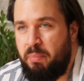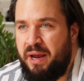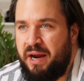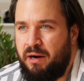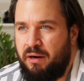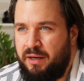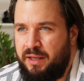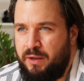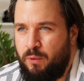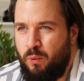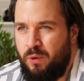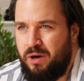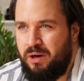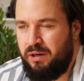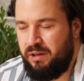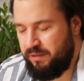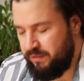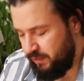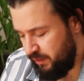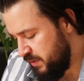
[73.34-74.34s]
barely
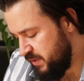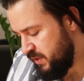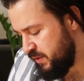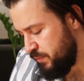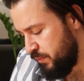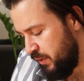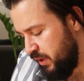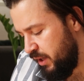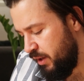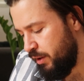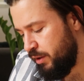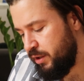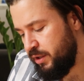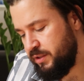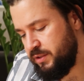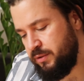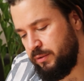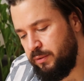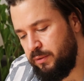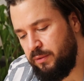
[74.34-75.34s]
wear it. Because it's really
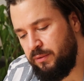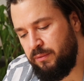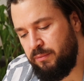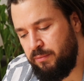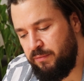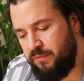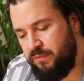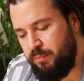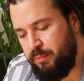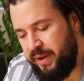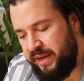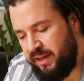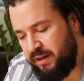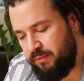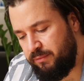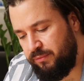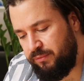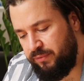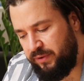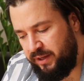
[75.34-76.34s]
hard to make
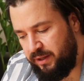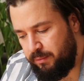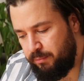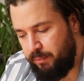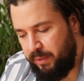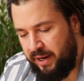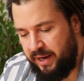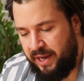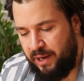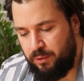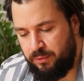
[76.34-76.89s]
it fit my